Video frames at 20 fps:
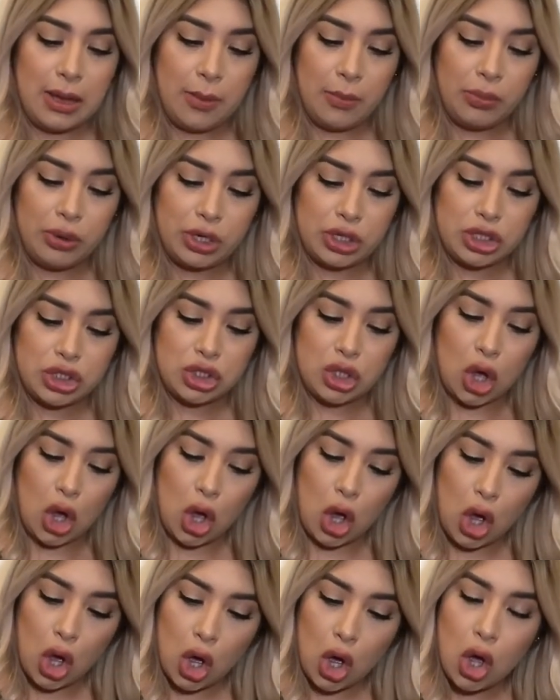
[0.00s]
pushed
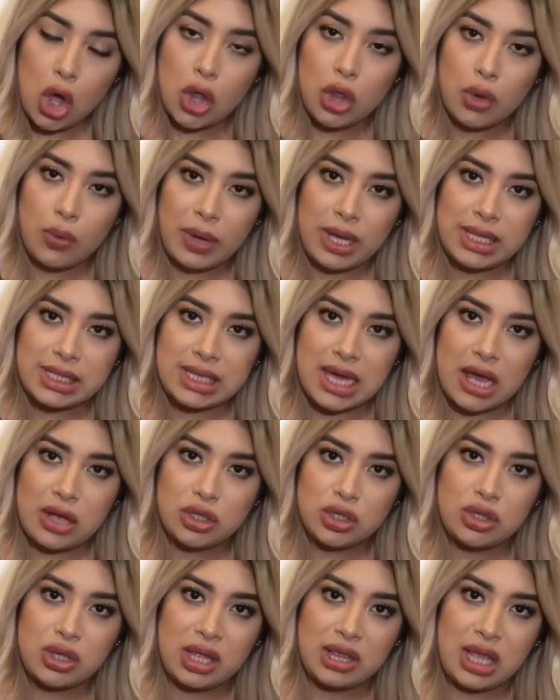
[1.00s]
all the way down
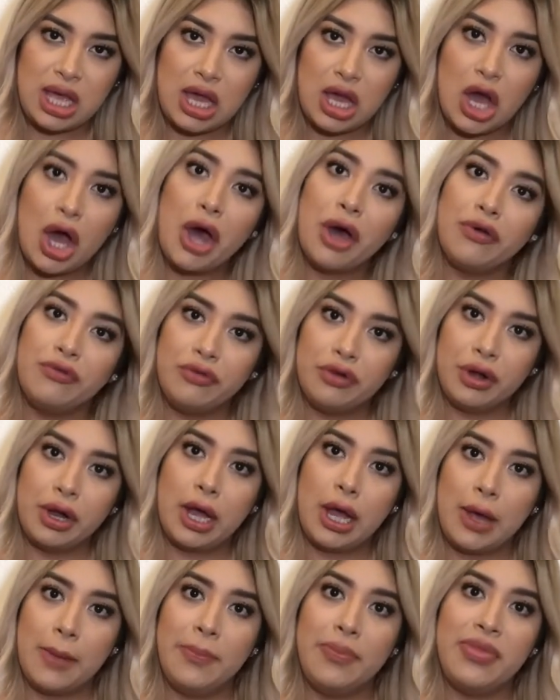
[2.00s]
so that they cover
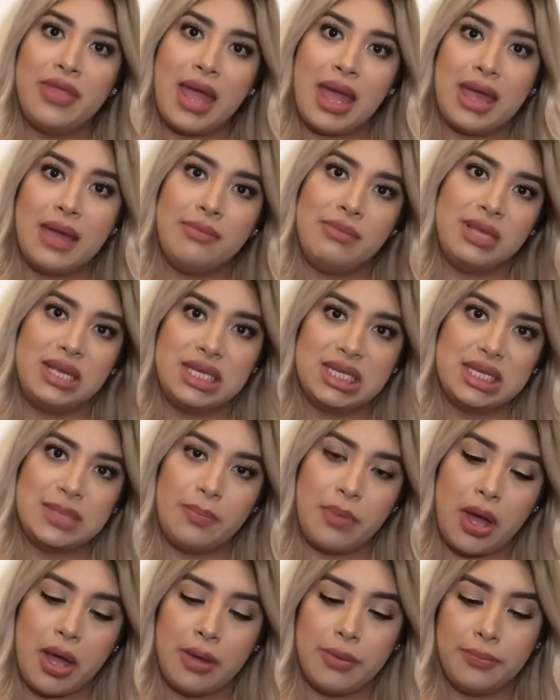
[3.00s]
up that empty
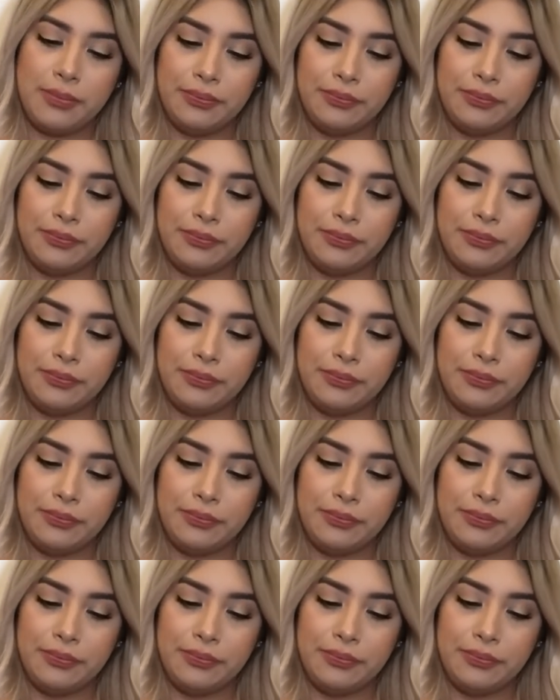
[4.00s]
spot.